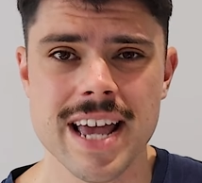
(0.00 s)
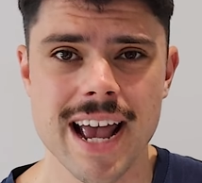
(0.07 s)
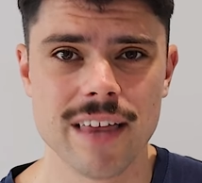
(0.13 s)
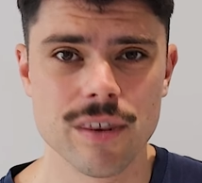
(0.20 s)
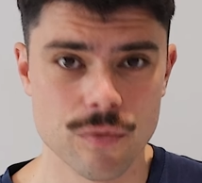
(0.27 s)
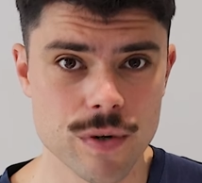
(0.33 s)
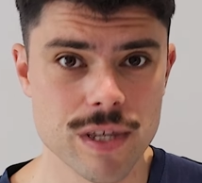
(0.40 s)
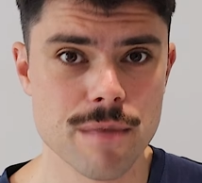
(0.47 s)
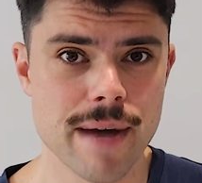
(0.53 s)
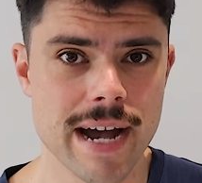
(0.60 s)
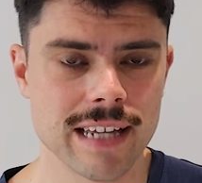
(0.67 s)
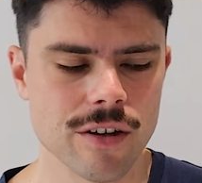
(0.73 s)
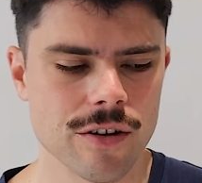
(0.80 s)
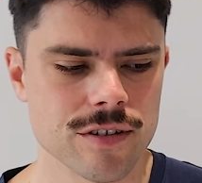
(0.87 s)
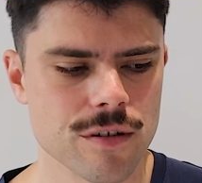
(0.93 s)
and the really
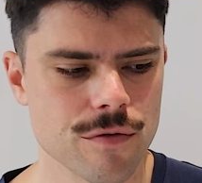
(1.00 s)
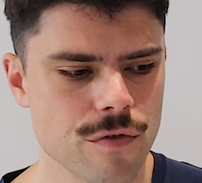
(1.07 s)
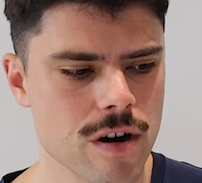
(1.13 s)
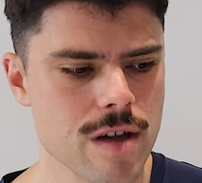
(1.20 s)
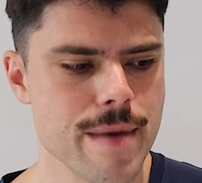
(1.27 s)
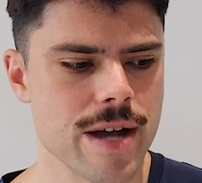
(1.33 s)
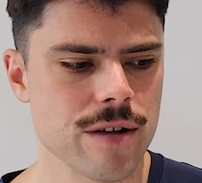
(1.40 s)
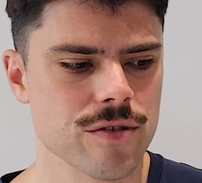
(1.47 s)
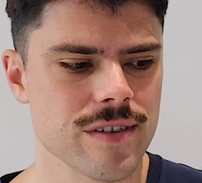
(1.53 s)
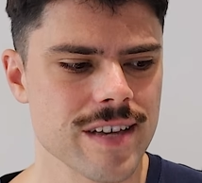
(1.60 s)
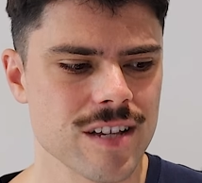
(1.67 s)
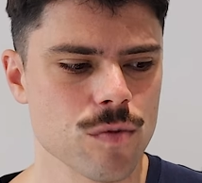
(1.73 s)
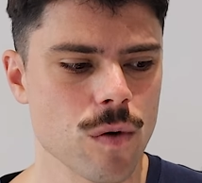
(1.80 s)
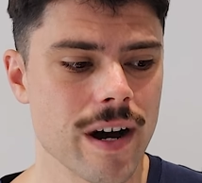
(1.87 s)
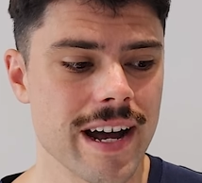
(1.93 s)
bad loss to Fremantle. So
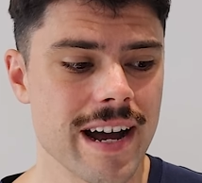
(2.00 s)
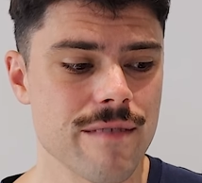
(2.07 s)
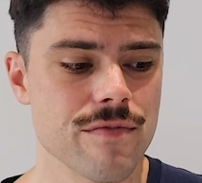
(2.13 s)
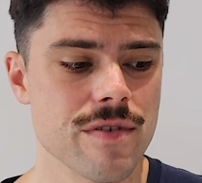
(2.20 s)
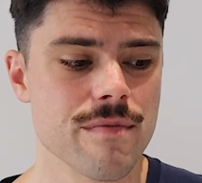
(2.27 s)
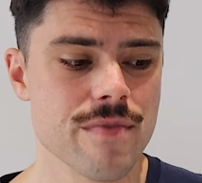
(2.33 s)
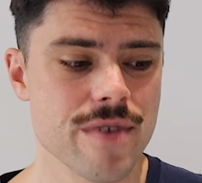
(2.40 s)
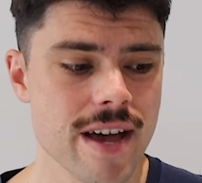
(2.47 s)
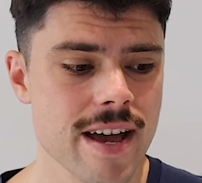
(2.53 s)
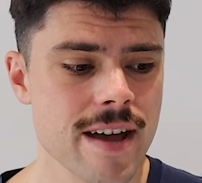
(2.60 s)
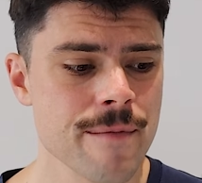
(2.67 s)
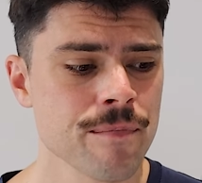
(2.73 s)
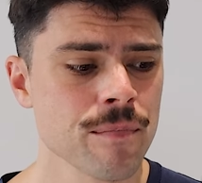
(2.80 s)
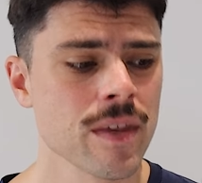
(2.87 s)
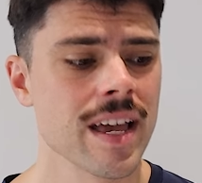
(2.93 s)
that's why I have them there.